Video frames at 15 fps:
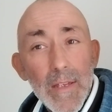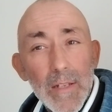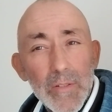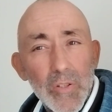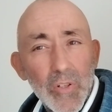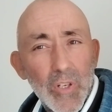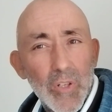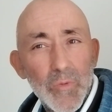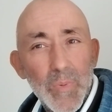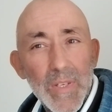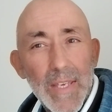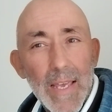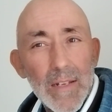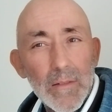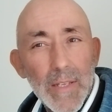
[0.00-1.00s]
And so could we
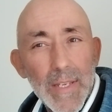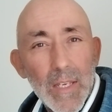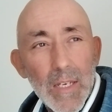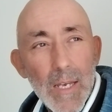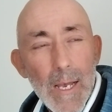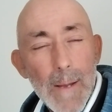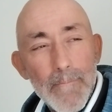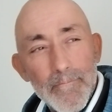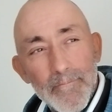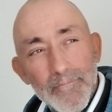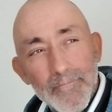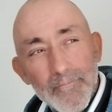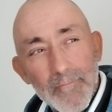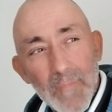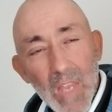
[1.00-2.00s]
get like a
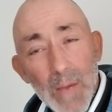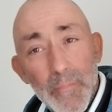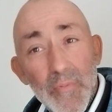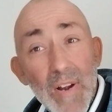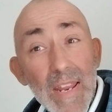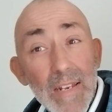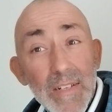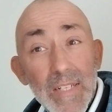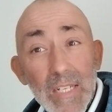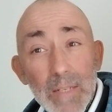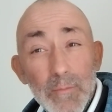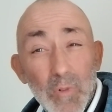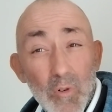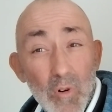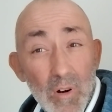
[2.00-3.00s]
brain
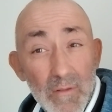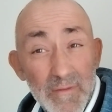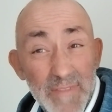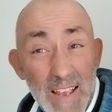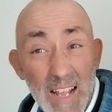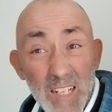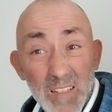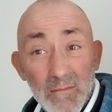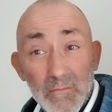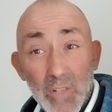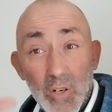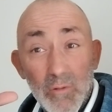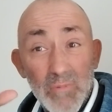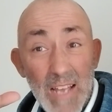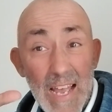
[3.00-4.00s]
team or, in fact,
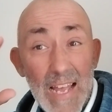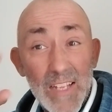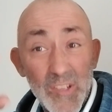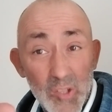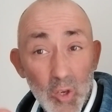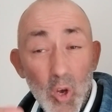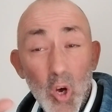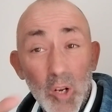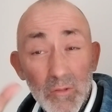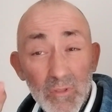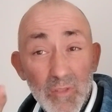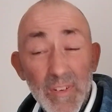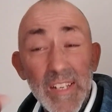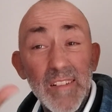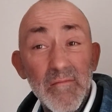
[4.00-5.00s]
hands-on,
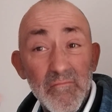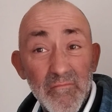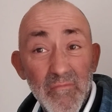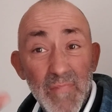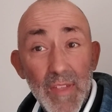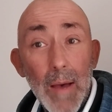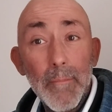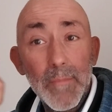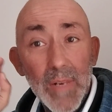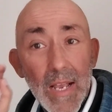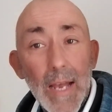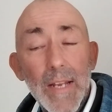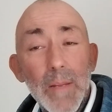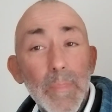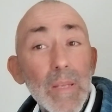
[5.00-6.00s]
green thumb
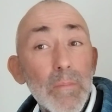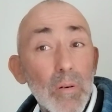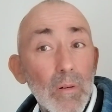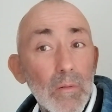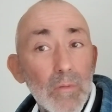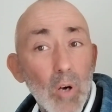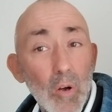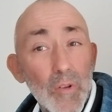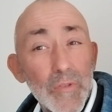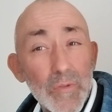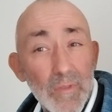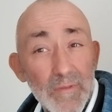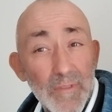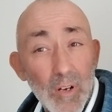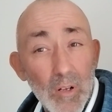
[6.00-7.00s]
kind of people
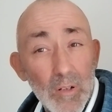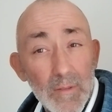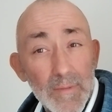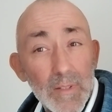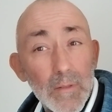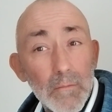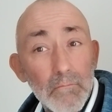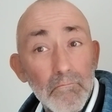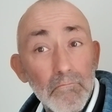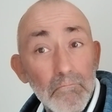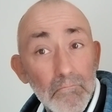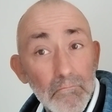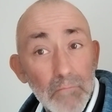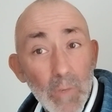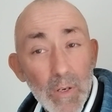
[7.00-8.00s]
also involved?
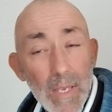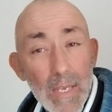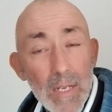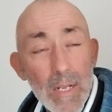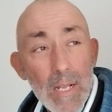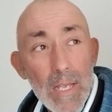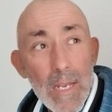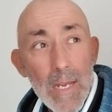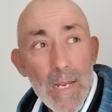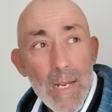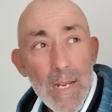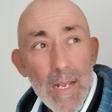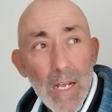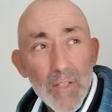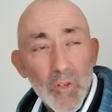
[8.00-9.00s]
Okay.
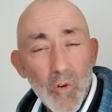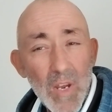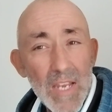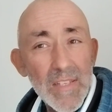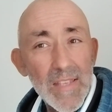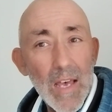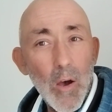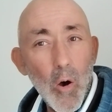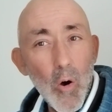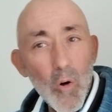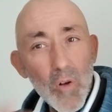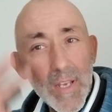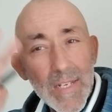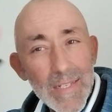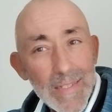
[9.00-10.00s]
And so is that
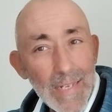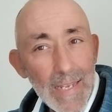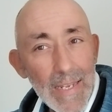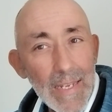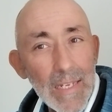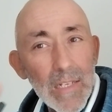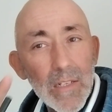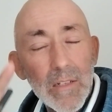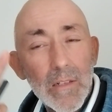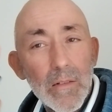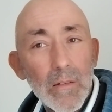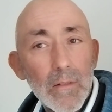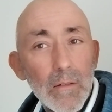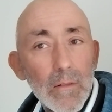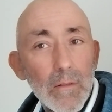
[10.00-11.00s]
all contained
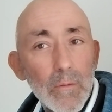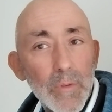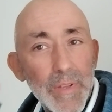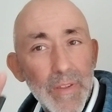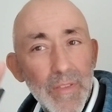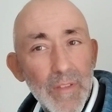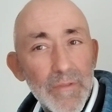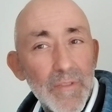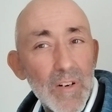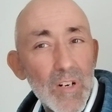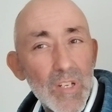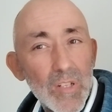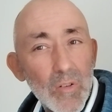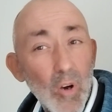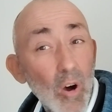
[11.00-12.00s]
within the
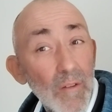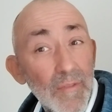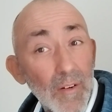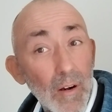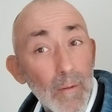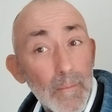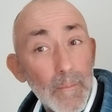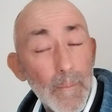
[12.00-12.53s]
first offer?